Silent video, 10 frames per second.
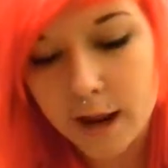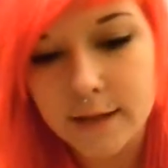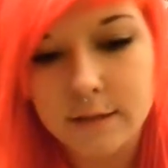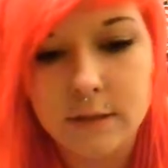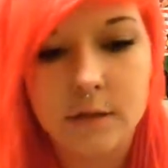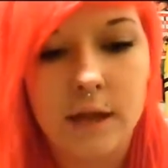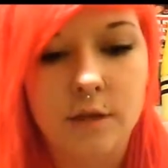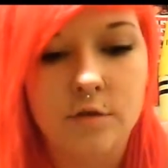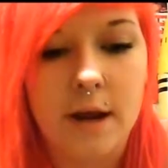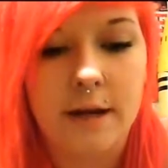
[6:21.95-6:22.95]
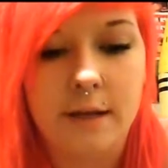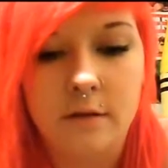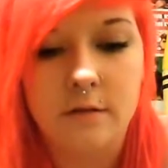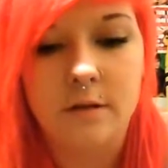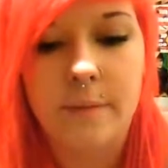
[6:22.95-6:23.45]
as in, like, trying to
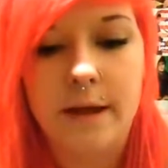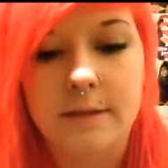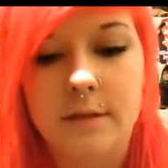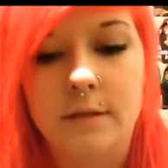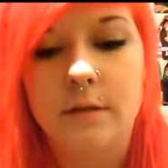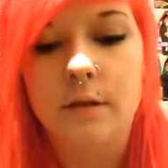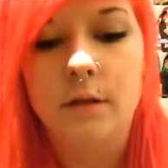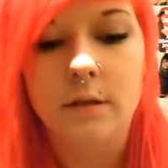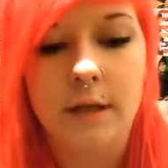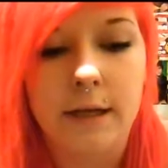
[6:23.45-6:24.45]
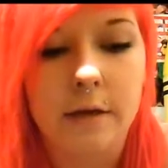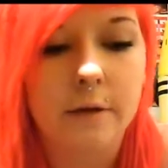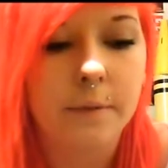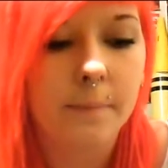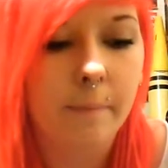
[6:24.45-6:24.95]
kill them, as in,
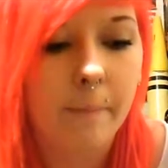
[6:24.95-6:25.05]
like,